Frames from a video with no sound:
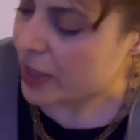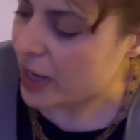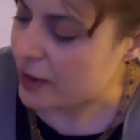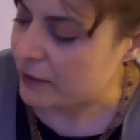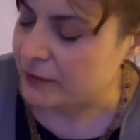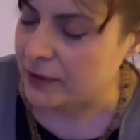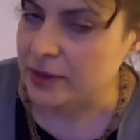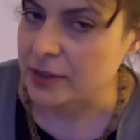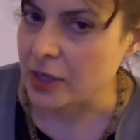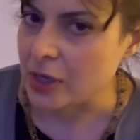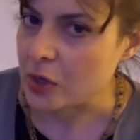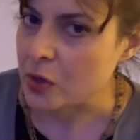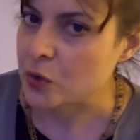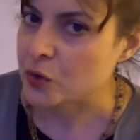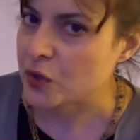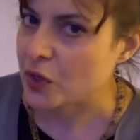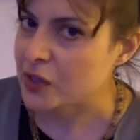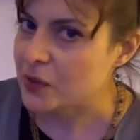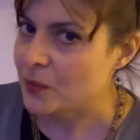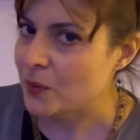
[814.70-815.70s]
everything, you
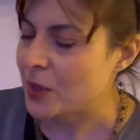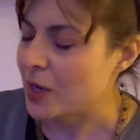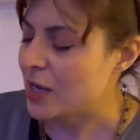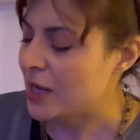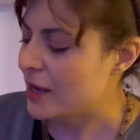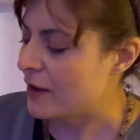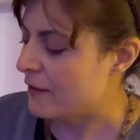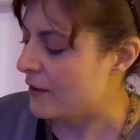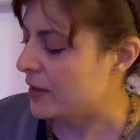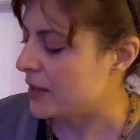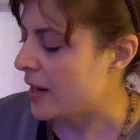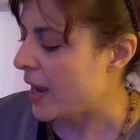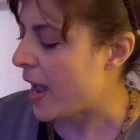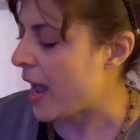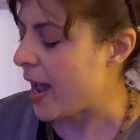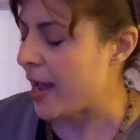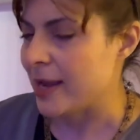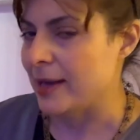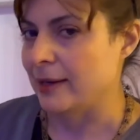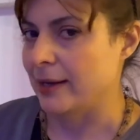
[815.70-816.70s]
just want to give it a
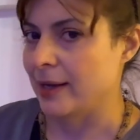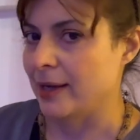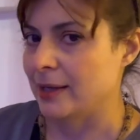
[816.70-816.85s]
highlight.